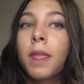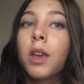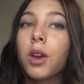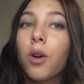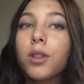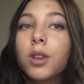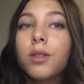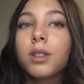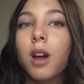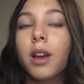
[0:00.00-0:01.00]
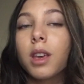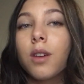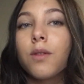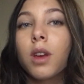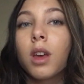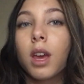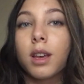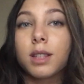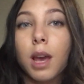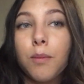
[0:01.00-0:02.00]
It also does not give
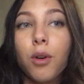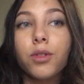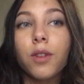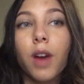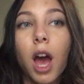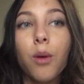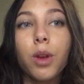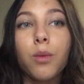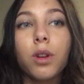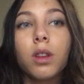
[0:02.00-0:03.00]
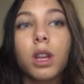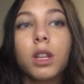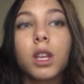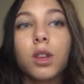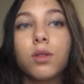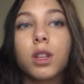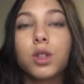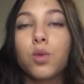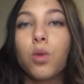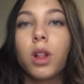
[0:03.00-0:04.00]
examples of how we would need to use this
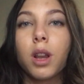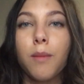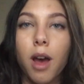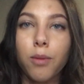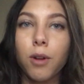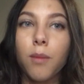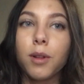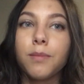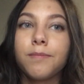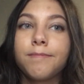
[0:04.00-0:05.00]
tool in a math problem.